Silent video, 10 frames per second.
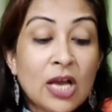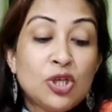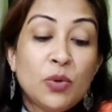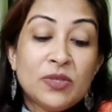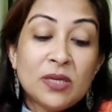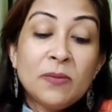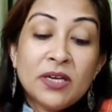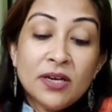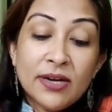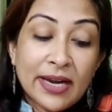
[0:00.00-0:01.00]
She was
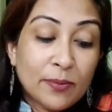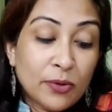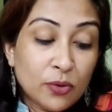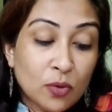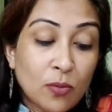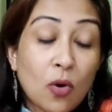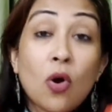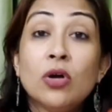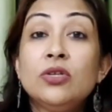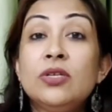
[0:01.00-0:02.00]
admitted in labor room
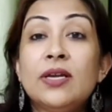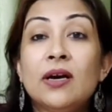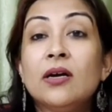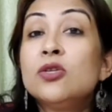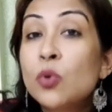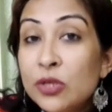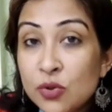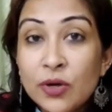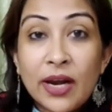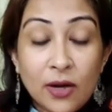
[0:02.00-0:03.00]
on
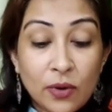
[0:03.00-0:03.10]
so-and-so date,